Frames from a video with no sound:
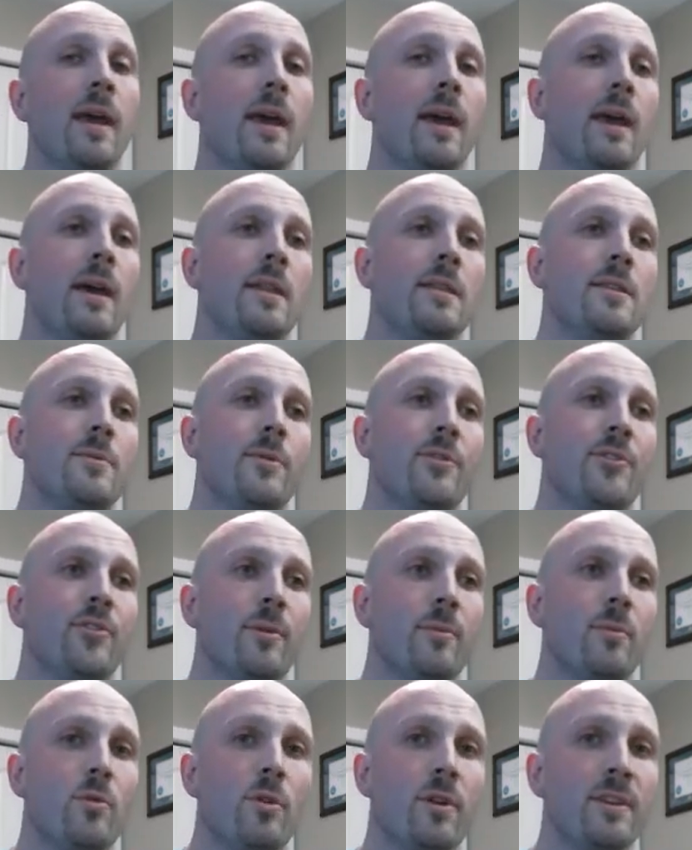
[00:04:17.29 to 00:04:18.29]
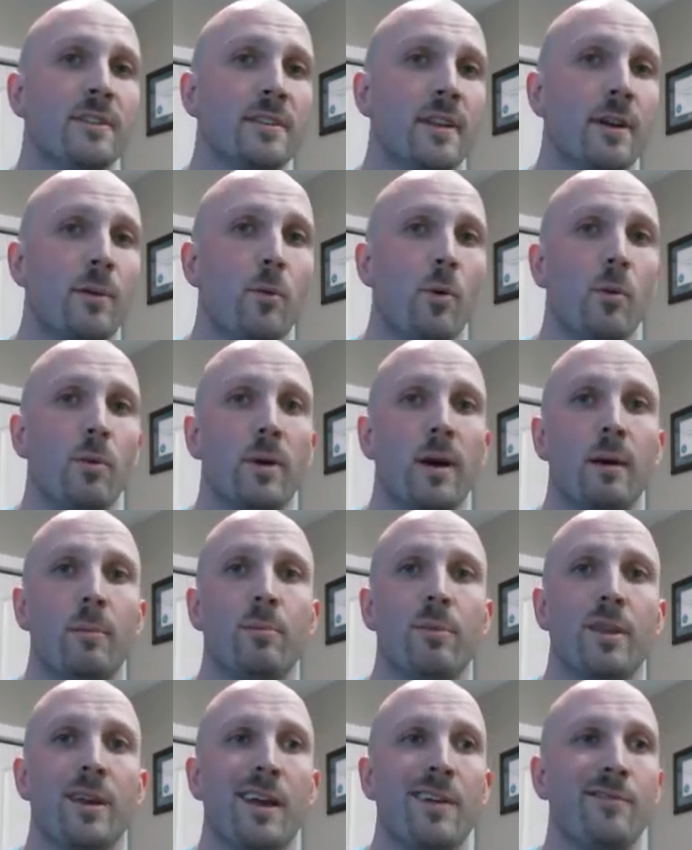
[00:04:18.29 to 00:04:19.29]
And there were some mornings that I woke
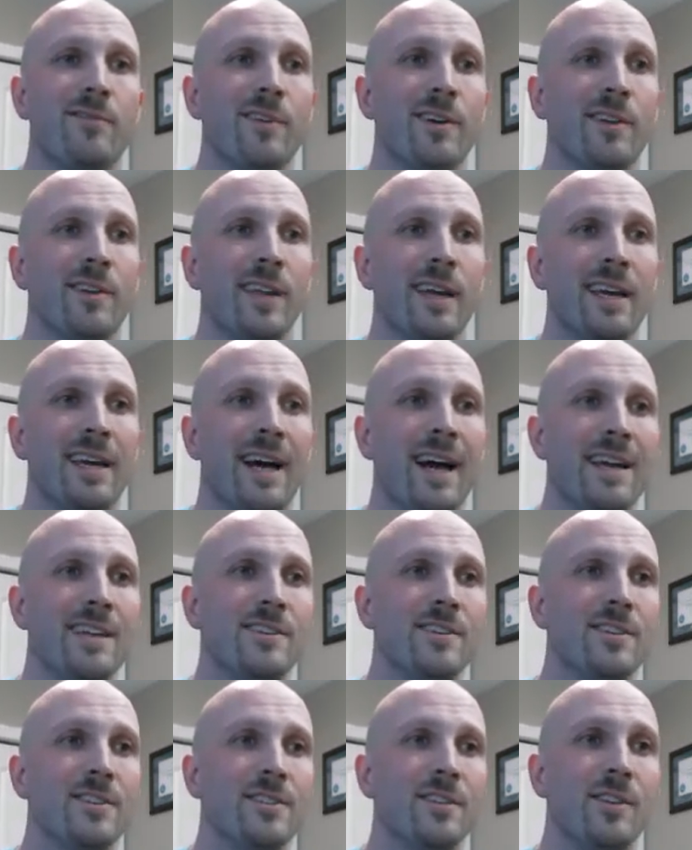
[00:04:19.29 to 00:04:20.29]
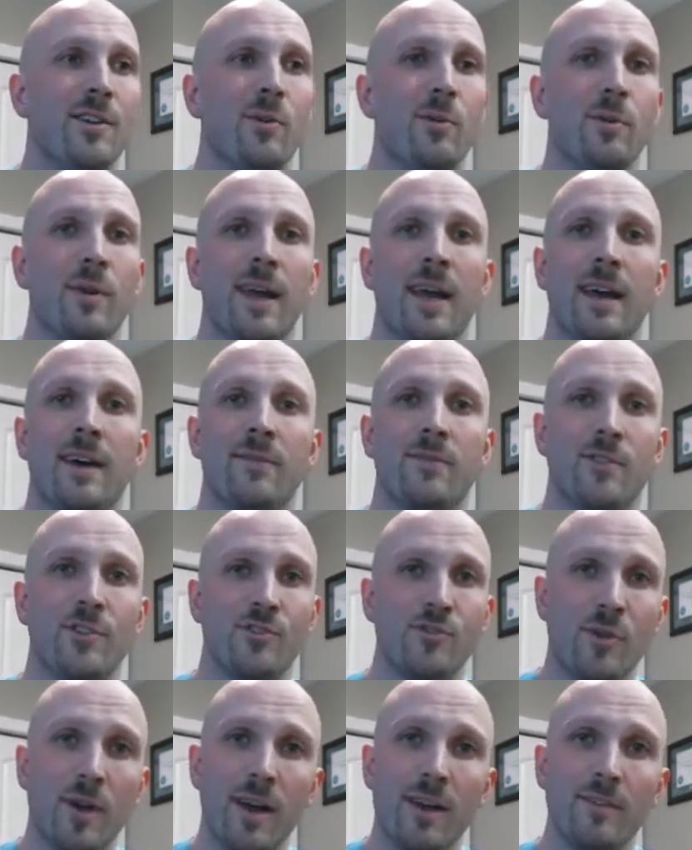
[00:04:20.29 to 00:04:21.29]
up that I felt like I just don't have the
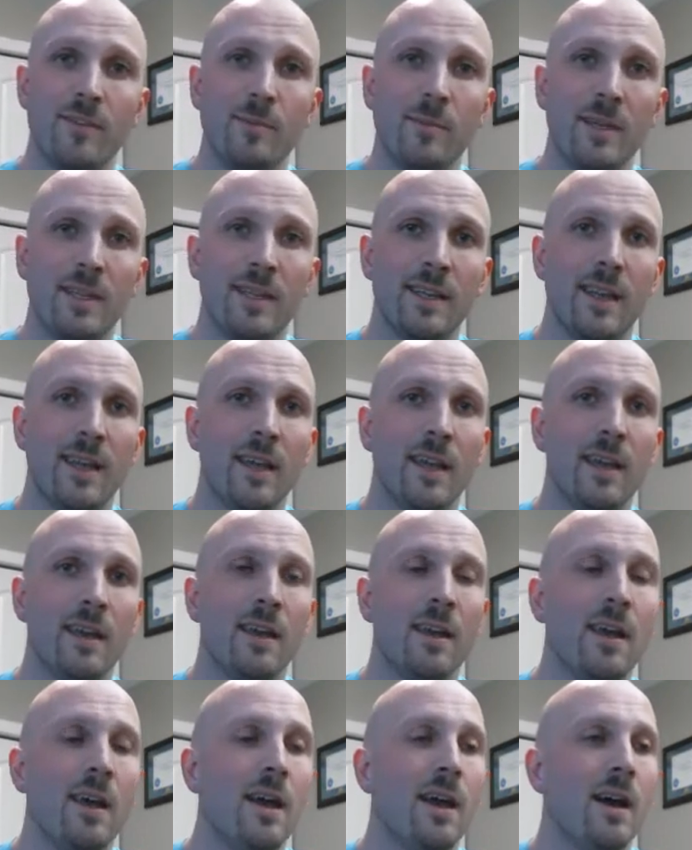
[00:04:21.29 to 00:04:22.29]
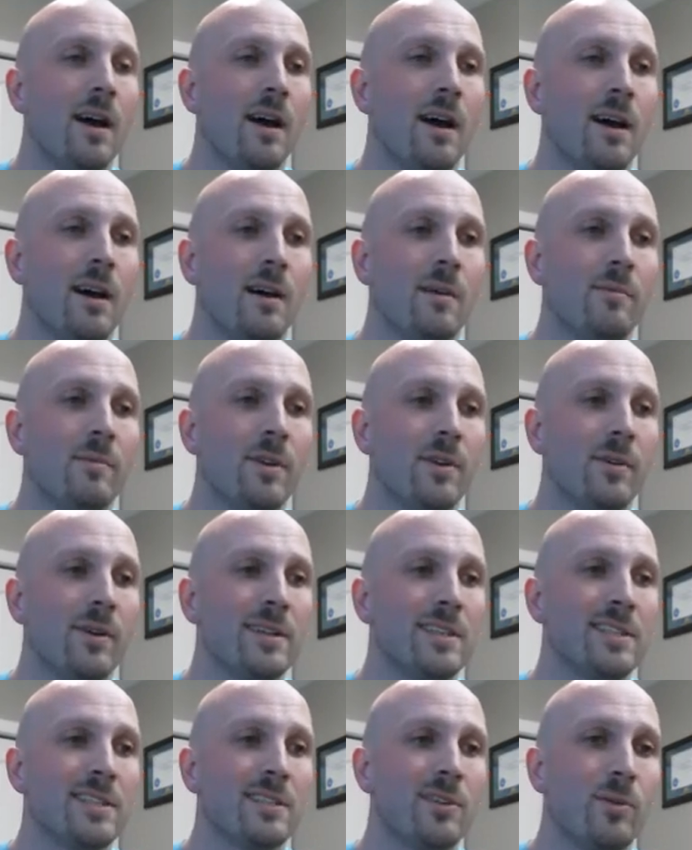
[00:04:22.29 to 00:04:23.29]
drive in me today. I
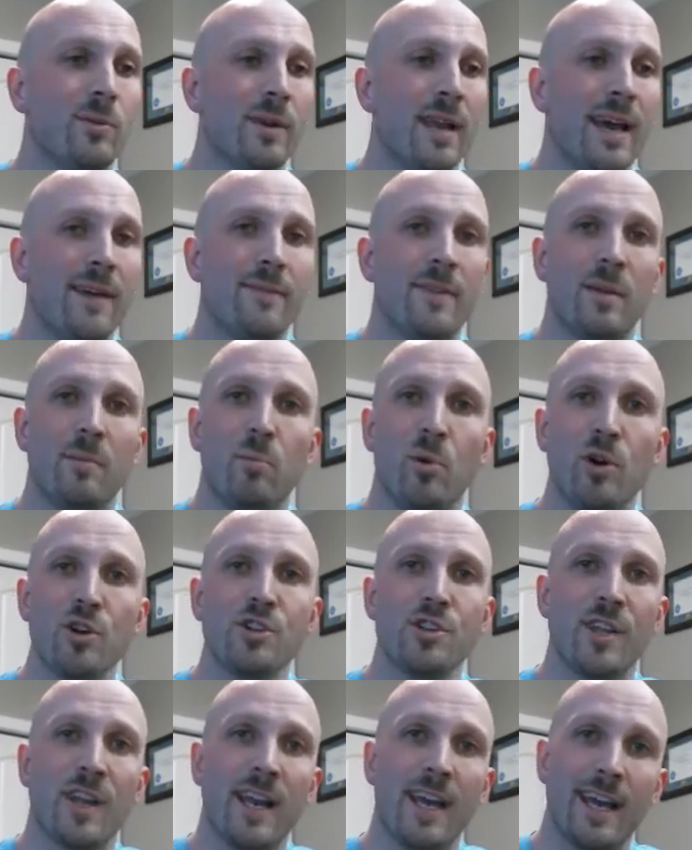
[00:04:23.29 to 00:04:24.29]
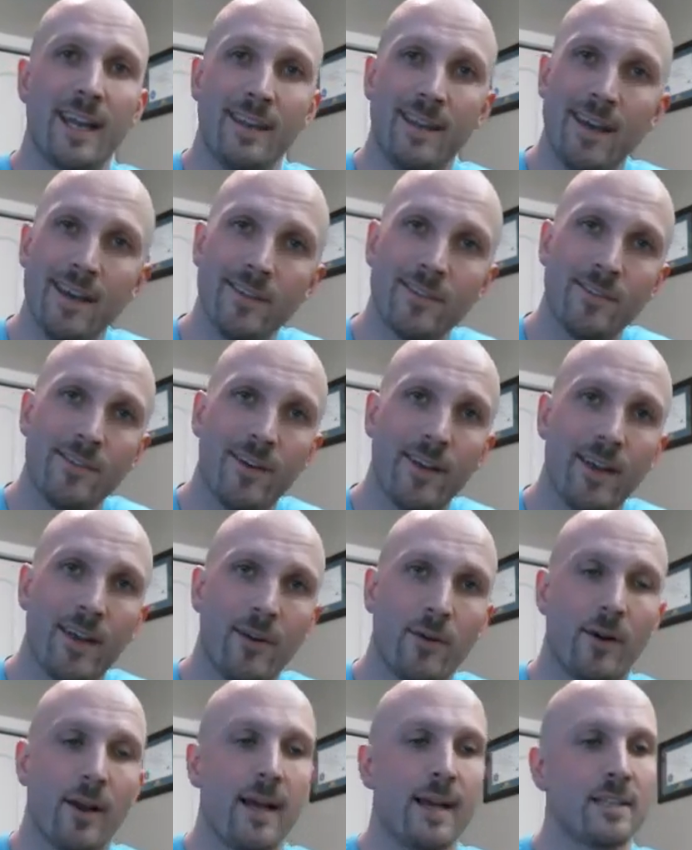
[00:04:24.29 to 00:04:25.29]
just don't have that push that I had yesterday
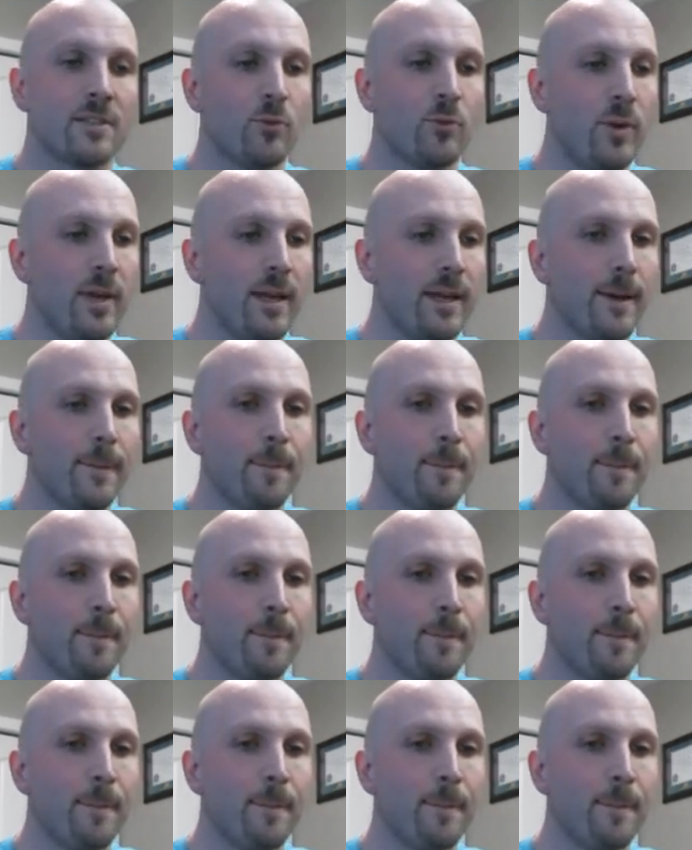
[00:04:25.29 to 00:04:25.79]
or last week.